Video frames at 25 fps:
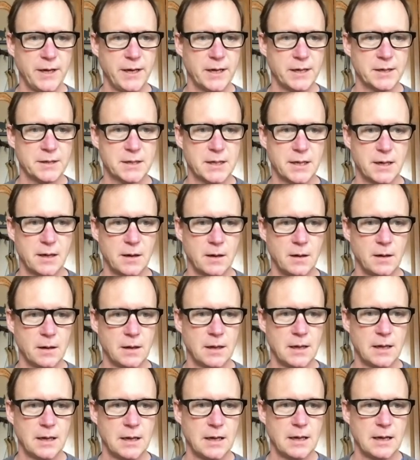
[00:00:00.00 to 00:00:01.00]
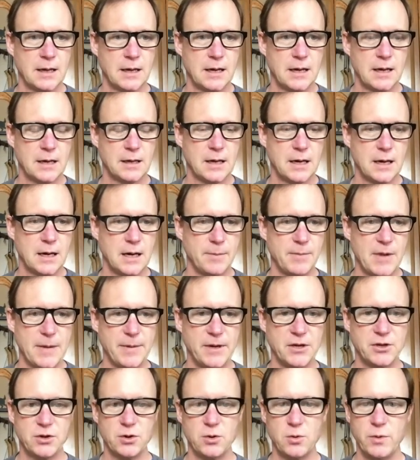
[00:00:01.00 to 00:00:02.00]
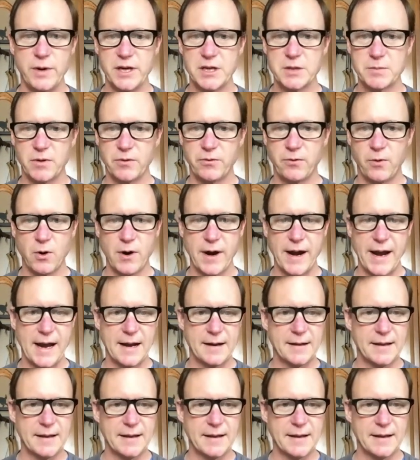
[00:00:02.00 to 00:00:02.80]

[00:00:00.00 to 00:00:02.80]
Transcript: until maybe 2 weeks beforehand.